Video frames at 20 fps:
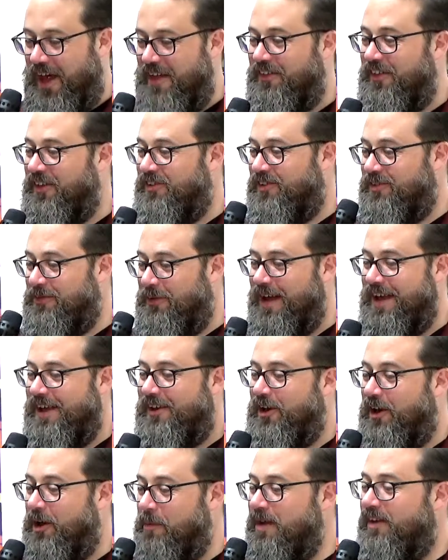And this is why
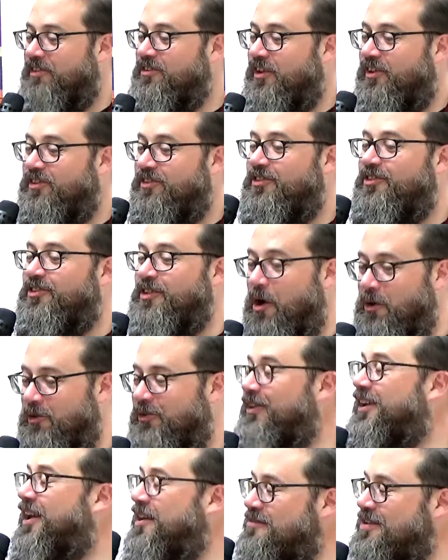econometrics
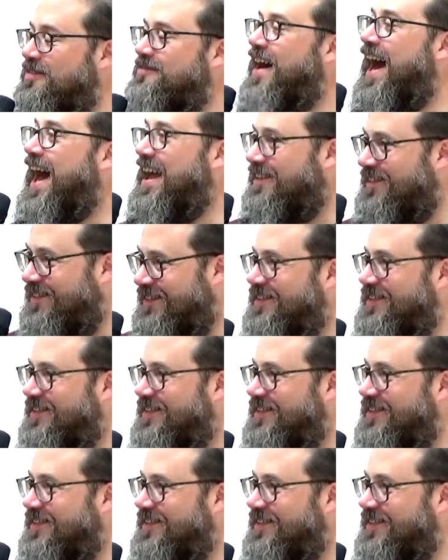don't give advice.